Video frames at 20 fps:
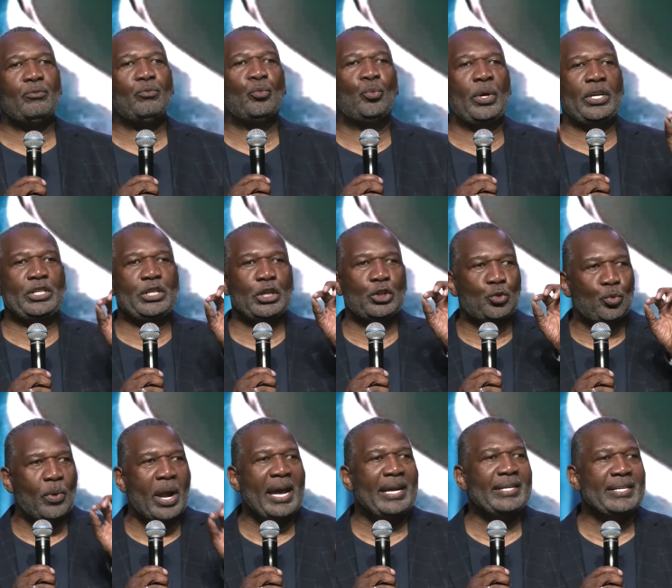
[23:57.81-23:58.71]
which is
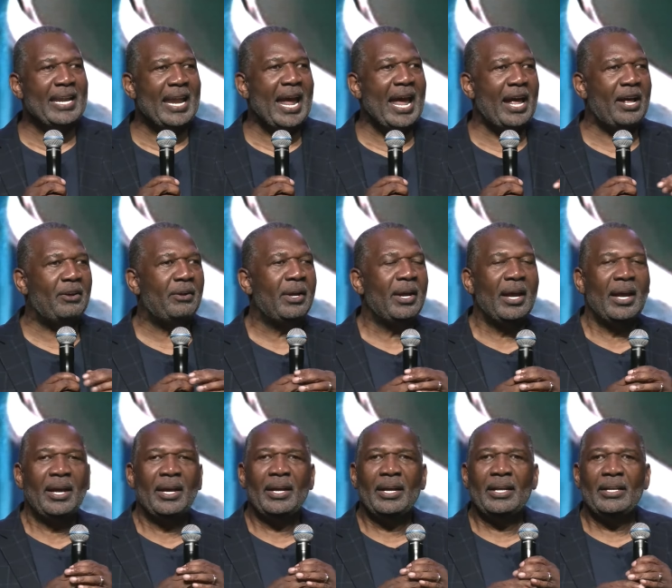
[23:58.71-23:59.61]
right now.
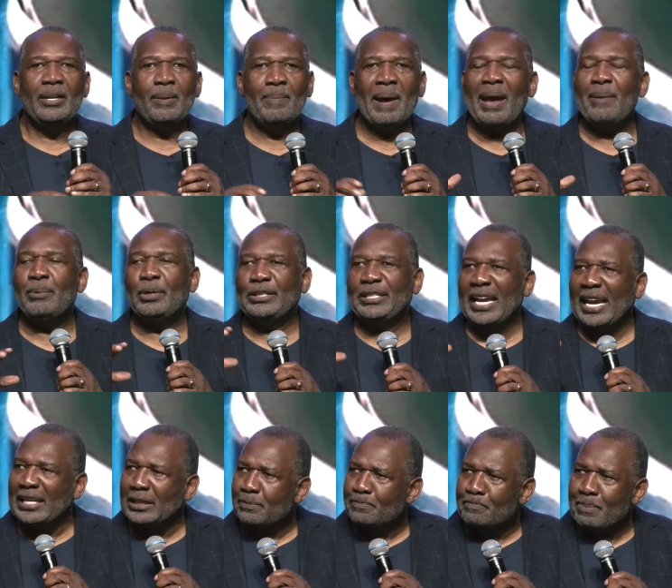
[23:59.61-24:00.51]
The Bible
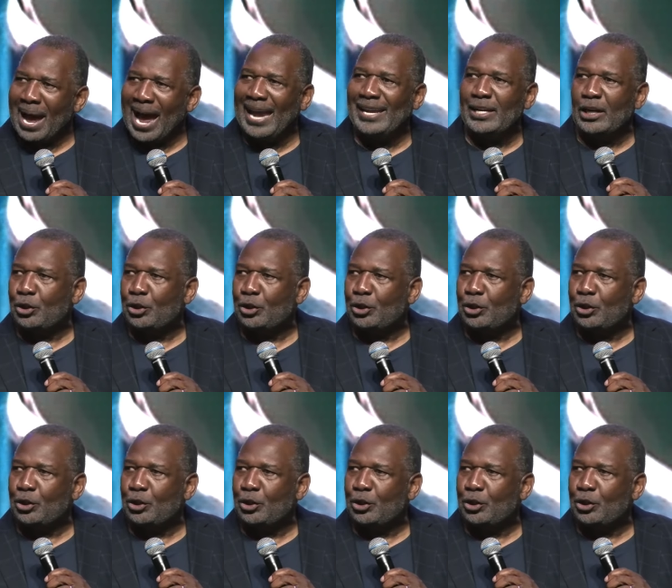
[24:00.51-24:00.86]
says, buy the